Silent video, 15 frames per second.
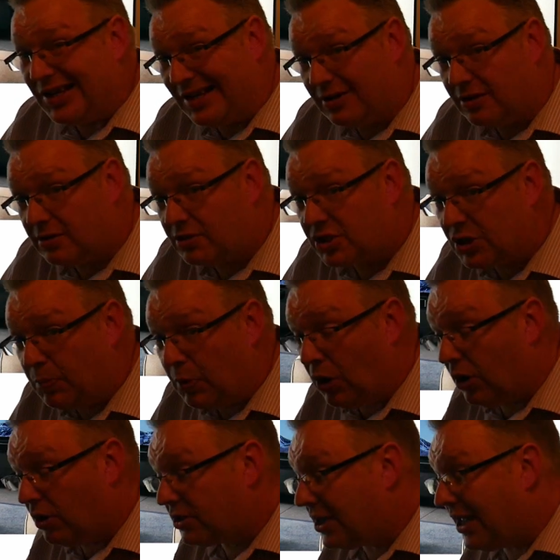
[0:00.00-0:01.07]
didn't
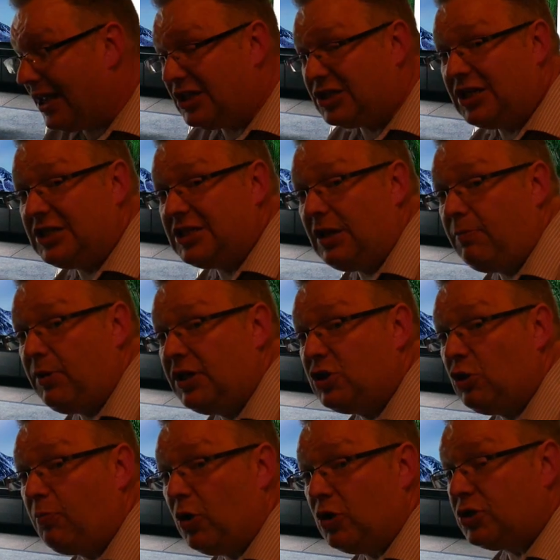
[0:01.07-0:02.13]
support HDCP
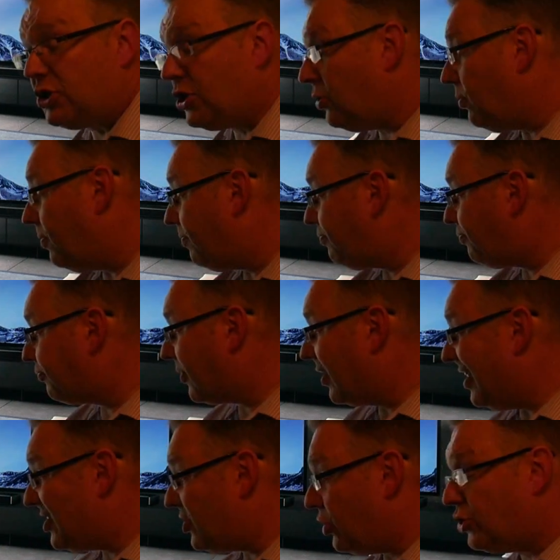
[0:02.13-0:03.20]
2.2.
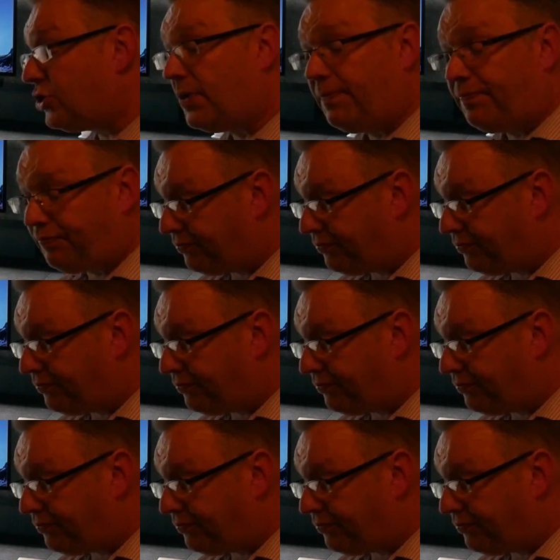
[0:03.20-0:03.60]
This does.